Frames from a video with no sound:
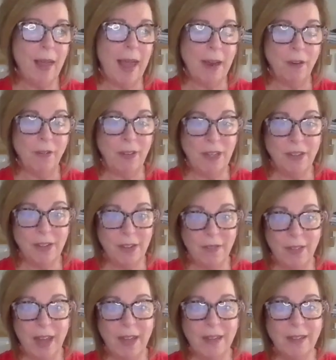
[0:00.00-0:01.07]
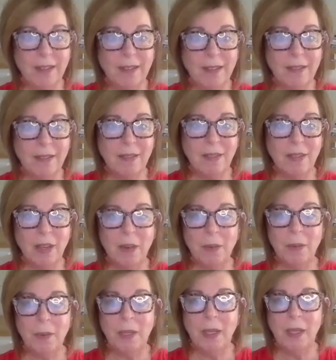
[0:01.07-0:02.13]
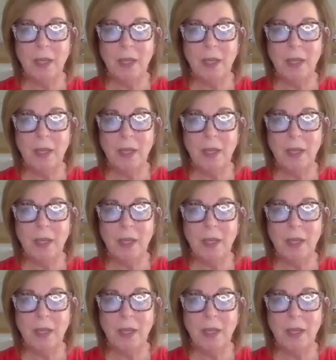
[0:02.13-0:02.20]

aggravation of that. So